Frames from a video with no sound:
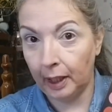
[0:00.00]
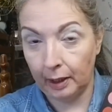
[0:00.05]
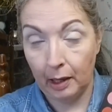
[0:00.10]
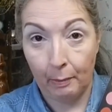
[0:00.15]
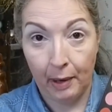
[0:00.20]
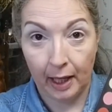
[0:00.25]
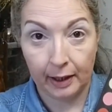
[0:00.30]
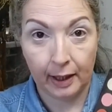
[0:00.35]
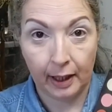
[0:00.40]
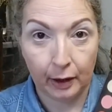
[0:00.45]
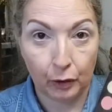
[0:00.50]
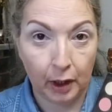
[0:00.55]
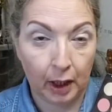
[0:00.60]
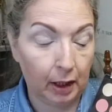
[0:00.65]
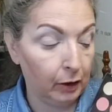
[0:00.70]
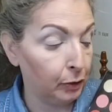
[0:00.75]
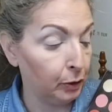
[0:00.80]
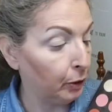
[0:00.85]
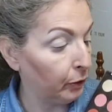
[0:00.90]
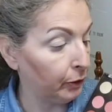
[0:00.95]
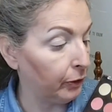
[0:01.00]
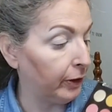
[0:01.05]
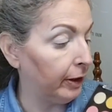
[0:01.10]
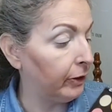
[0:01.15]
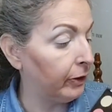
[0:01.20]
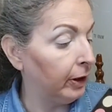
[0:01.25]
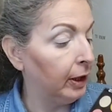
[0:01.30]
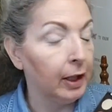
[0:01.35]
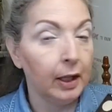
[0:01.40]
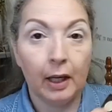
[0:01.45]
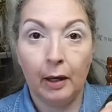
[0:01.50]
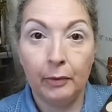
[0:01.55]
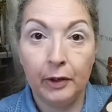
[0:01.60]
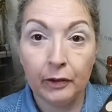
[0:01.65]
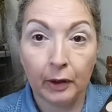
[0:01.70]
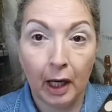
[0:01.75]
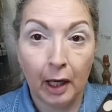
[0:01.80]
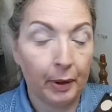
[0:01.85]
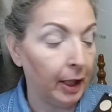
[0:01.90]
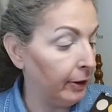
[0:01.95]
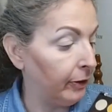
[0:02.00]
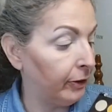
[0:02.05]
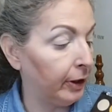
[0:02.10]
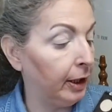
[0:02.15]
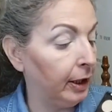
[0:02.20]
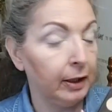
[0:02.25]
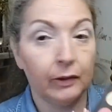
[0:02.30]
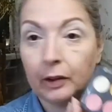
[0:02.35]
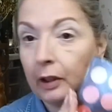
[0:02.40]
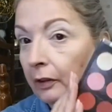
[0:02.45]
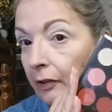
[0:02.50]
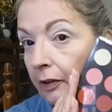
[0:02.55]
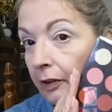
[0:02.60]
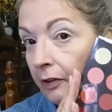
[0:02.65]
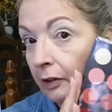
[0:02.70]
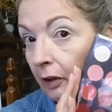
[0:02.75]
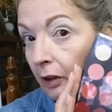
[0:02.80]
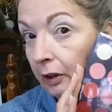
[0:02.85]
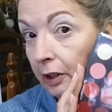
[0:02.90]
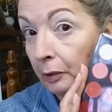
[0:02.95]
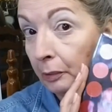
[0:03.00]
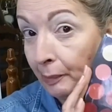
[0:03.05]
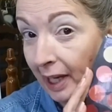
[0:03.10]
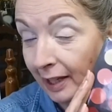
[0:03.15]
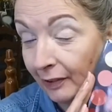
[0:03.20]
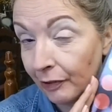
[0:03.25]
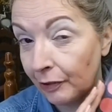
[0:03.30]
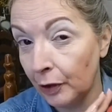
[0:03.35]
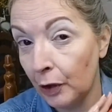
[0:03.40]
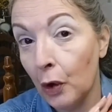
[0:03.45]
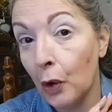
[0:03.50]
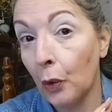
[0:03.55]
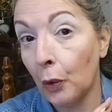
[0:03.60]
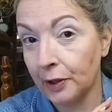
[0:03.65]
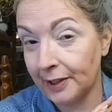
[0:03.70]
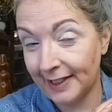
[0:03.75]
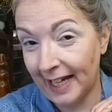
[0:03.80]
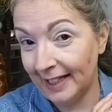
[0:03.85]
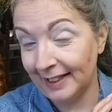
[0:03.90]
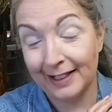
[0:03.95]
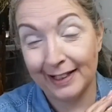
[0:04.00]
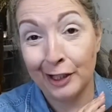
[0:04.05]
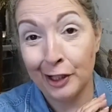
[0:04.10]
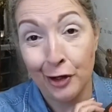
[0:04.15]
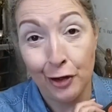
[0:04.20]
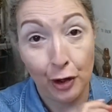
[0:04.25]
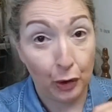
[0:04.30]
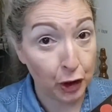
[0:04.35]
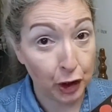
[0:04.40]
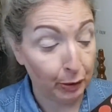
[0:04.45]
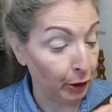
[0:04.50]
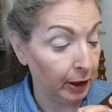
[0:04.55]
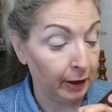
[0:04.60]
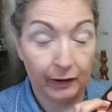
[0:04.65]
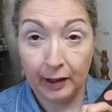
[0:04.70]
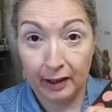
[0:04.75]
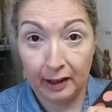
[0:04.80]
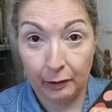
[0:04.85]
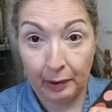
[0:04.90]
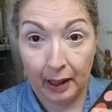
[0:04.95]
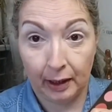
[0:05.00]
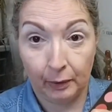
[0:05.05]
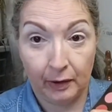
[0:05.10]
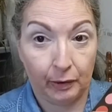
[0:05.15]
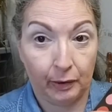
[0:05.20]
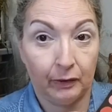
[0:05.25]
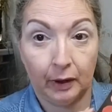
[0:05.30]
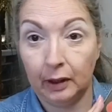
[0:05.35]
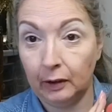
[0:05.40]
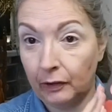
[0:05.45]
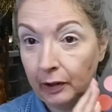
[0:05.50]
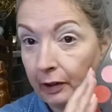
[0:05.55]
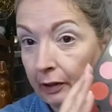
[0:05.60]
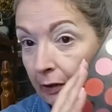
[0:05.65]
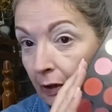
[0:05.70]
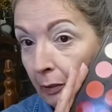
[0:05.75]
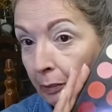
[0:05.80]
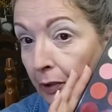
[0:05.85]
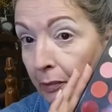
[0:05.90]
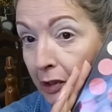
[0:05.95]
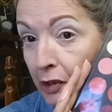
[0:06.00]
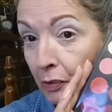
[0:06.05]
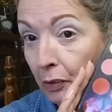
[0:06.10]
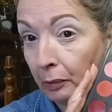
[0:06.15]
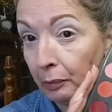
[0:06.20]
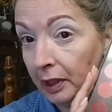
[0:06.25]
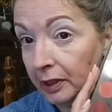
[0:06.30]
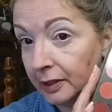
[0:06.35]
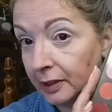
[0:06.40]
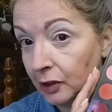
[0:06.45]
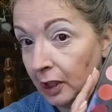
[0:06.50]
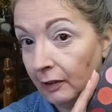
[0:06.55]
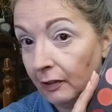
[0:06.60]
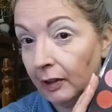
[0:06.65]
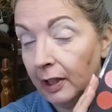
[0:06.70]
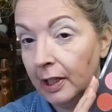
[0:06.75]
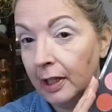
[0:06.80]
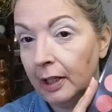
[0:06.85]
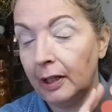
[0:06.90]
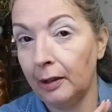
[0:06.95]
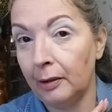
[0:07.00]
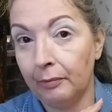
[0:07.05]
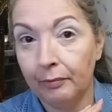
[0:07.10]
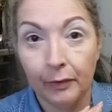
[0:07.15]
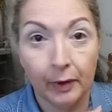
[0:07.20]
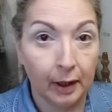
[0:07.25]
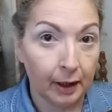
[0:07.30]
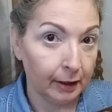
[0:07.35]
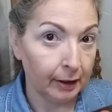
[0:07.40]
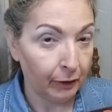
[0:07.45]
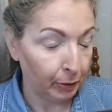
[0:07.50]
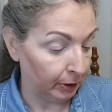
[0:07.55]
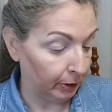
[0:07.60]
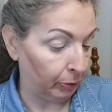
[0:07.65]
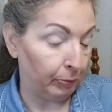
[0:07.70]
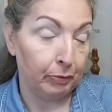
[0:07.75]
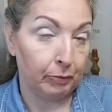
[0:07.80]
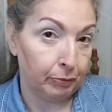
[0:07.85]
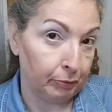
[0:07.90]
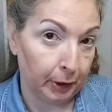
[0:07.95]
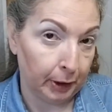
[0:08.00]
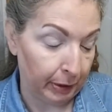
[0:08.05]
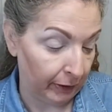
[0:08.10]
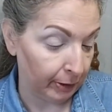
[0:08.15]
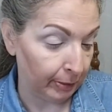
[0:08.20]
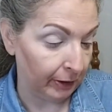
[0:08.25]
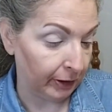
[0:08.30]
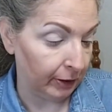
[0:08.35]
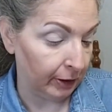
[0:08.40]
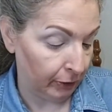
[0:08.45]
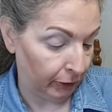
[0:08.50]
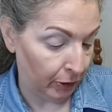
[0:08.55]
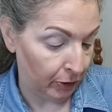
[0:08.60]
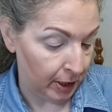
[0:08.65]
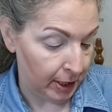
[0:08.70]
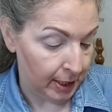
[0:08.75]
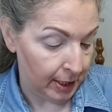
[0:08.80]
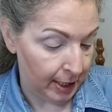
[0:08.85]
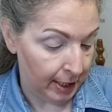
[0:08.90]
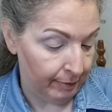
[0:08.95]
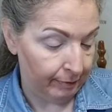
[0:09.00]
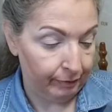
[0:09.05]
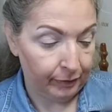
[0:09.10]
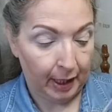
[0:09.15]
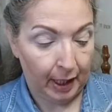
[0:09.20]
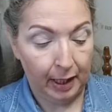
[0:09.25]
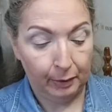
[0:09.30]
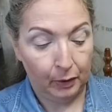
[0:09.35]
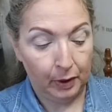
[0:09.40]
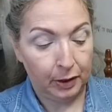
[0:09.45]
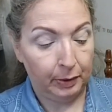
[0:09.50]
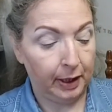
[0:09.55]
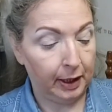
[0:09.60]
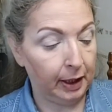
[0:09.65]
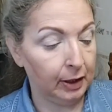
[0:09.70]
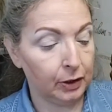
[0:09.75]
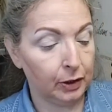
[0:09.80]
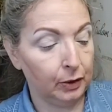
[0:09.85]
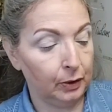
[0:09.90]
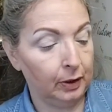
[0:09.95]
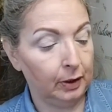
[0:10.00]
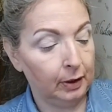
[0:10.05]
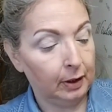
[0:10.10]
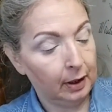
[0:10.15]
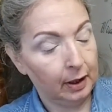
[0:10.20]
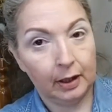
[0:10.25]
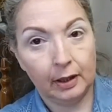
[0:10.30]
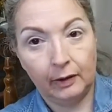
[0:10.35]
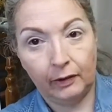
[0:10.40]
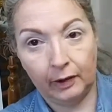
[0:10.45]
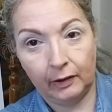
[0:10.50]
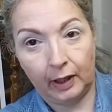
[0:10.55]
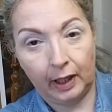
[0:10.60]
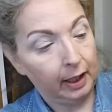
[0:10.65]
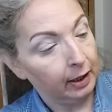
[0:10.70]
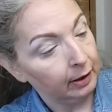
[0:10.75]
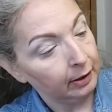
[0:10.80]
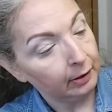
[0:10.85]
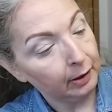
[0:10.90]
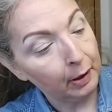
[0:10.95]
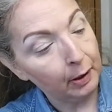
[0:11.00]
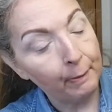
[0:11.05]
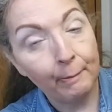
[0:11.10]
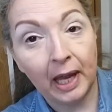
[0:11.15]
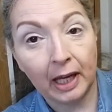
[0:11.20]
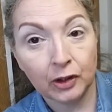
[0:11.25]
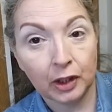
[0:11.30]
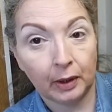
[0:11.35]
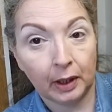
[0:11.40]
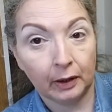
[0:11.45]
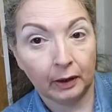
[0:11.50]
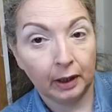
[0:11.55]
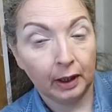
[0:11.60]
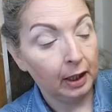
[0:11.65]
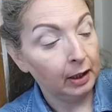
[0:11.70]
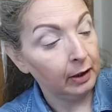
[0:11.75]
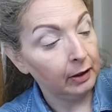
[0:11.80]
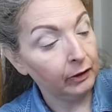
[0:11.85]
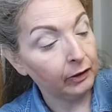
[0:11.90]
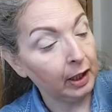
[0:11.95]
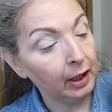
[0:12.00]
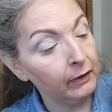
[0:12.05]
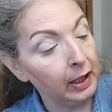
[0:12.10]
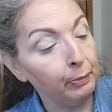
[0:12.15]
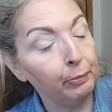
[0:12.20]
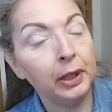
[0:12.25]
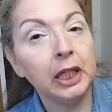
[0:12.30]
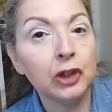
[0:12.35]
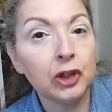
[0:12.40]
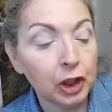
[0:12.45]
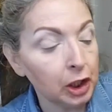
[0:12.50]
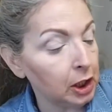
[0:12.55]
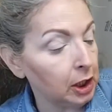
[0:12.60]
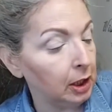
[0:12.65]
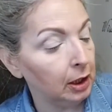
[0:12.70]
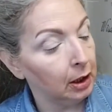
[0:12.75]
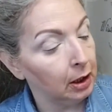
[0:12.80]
palette that I created through Coastal Scents. These are hot pots, and these are colors. These are all either mattes or satins. No shimmer is in this palette whatsoever, and you'll see that they're all pretty much warm-based shades. That's what looks really best on my skin tone. So I'm going to be getting into, this is a matte shade right here. This is kind of a peachy,